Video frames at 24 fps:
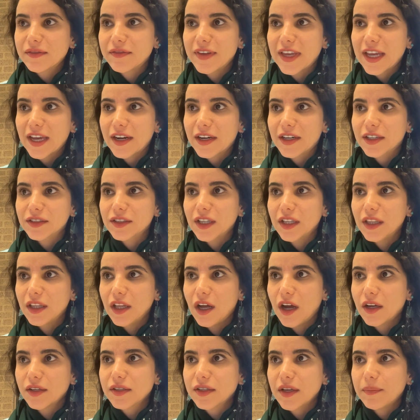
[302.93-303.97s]
we heard a
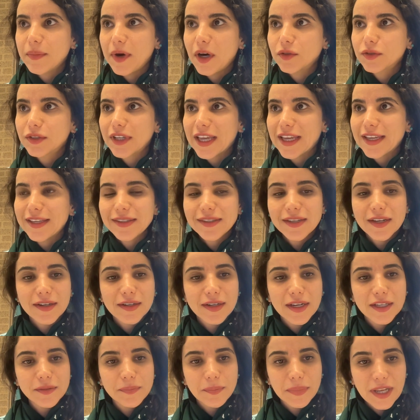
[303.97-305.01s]
lot about the
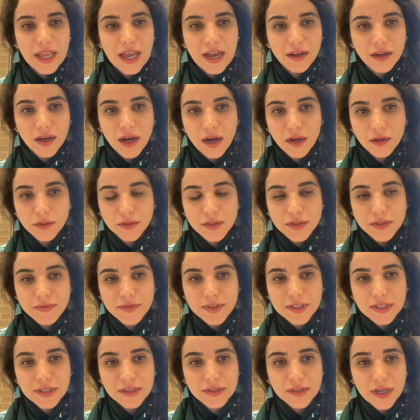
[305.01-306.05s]
internet blackouts
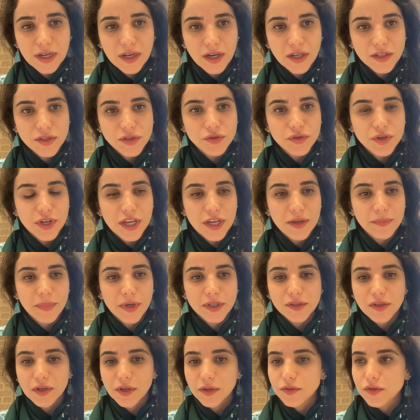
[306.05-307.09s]
within the country,
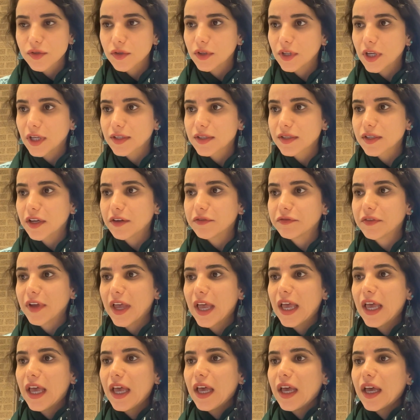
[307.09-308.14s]
but also lots of
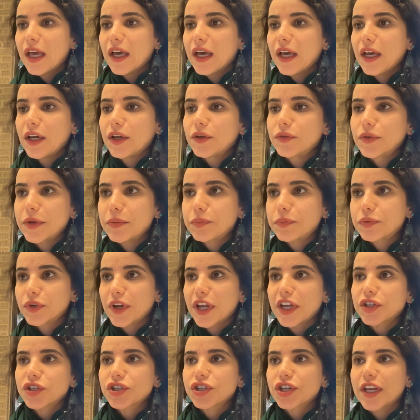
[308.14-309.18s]

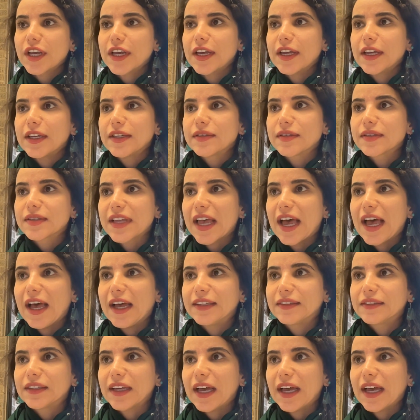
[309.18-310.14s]
repressions and